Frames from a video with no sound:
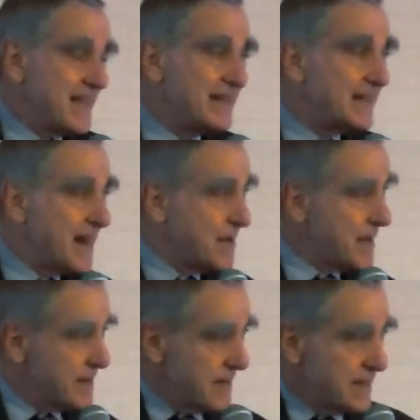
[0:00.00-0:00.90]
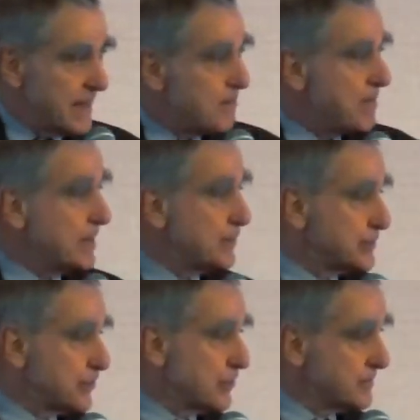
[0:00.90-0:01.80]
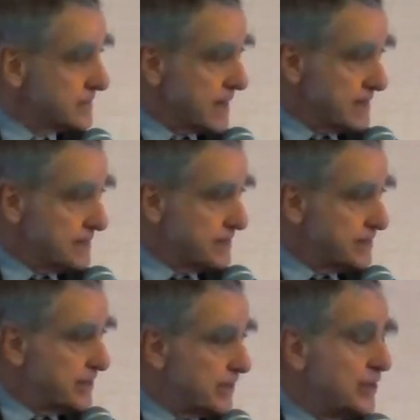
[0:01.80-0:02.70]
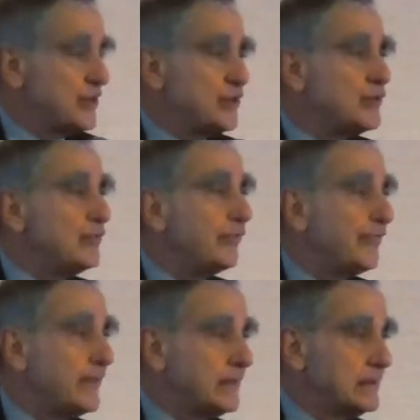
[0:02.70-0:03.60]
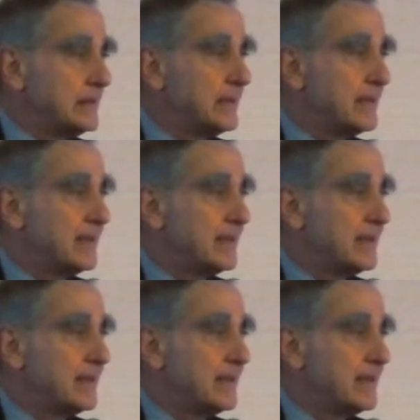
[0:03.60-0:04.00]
in ambiguous circumstances, you'd feel